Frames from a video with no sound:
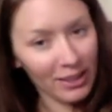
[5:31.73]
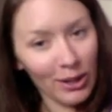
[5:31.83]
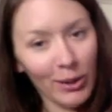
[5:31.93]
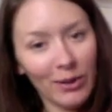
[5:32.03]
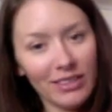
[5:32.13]

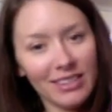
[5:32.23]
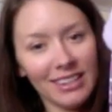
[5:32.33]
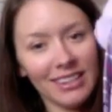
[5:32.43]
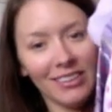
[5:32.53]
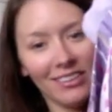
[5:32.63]
cutest
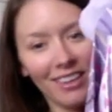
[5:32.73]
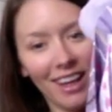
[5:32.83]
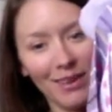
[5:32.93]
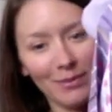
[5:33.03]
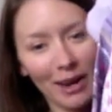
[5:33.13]
little
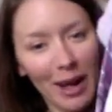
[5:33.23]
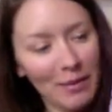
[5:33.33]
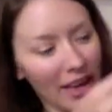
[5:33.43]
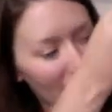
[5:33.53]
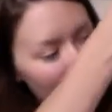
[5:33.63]
um,
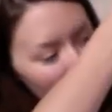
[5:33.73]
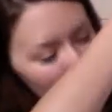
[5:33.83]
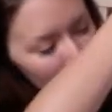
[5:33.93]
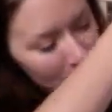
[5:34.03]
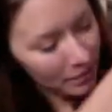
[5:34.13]
rabbit,
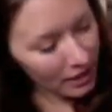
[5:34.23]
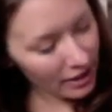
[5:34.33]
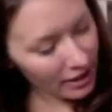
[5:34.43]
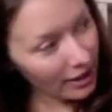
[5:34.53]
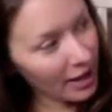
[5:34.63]

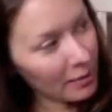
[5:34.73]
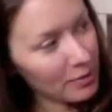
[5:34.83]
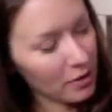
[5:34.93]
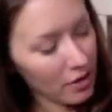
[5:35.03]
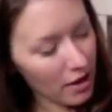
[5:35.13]
and then it
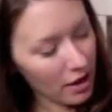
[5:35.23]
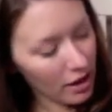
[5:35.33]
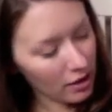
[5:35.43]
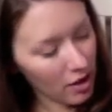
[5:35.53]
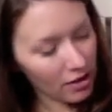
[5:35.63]
comes with a,
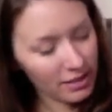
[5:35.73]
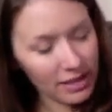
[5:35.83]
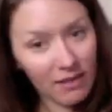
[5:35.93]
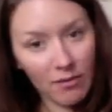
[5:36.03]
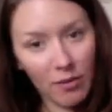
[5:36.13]
a long
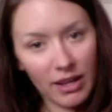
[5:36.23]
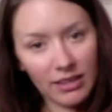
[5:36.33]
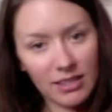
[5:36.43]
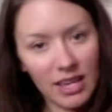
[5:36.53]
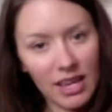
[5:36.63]
sleeve
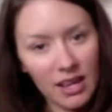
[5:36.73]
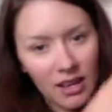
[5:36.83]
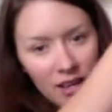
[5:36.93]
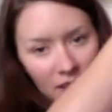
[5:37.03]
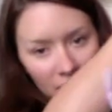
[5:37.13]

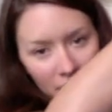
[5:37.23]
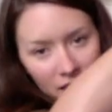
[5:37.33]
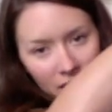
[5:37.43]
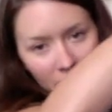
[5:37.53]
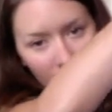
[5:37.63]
onesie
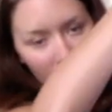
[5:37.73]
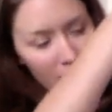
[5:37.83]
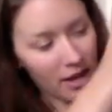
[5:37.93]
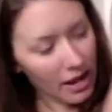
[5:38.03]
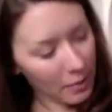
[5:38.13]

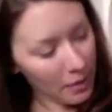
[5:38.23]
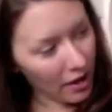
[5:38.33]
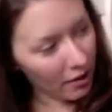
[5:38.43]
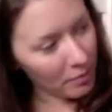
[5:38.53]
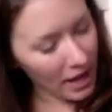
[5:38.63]
and a
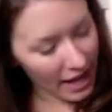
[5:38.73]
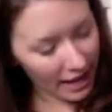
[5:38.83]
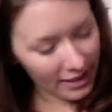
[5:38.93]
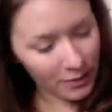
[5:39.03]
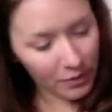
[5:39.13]
pair of
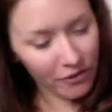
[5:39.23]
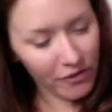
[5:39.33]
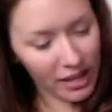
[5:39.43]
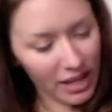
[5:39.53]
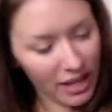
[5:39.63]
pants with
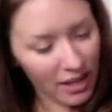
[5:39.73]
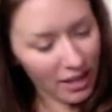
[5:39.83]
feet